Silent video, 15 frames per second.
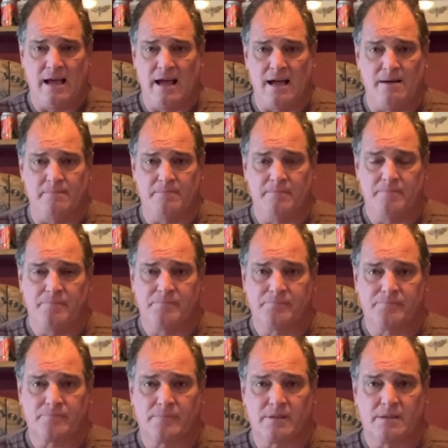um,
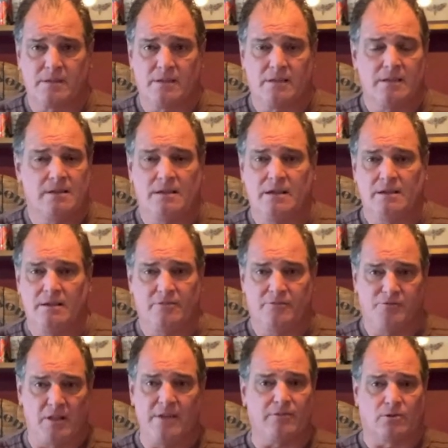
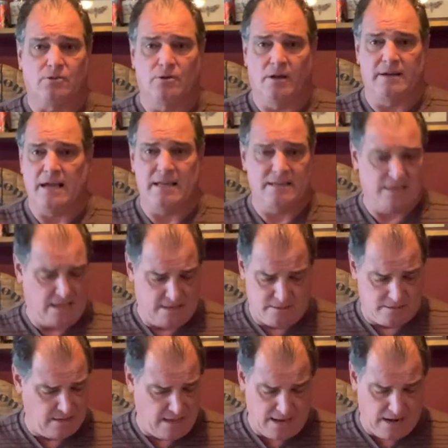flavor to it, and, and,
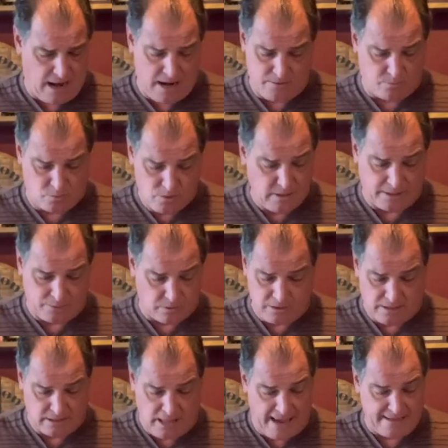and I really,
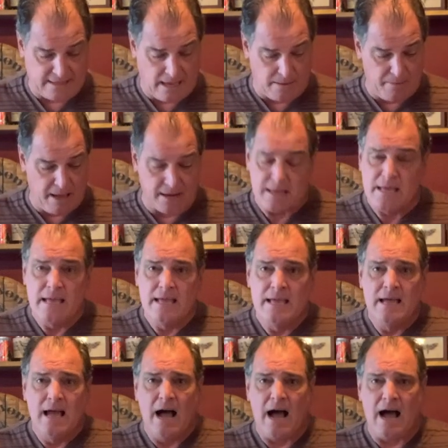really like that about it.
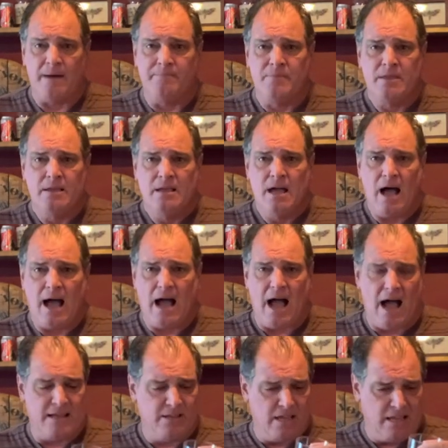Um,
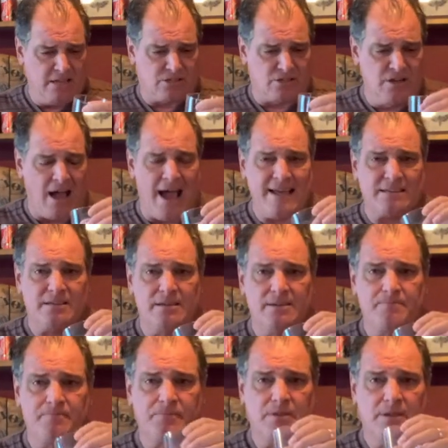I, it's not,
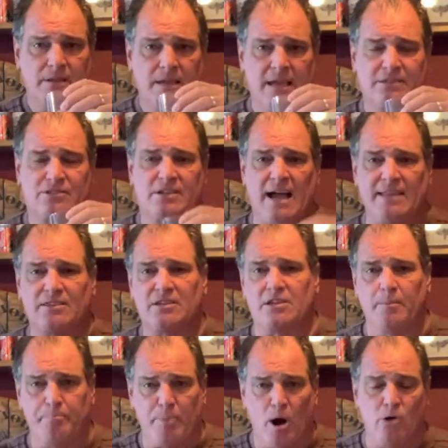it's got the
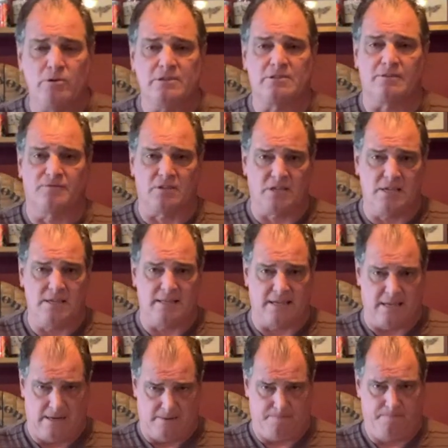components of tequila
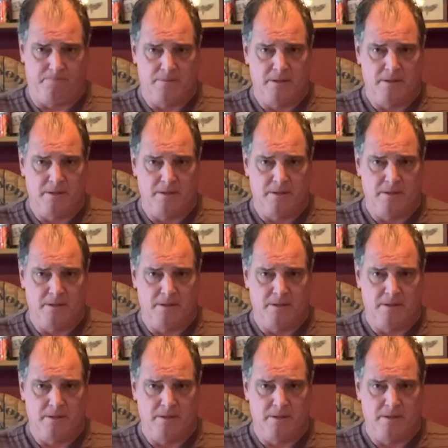in it,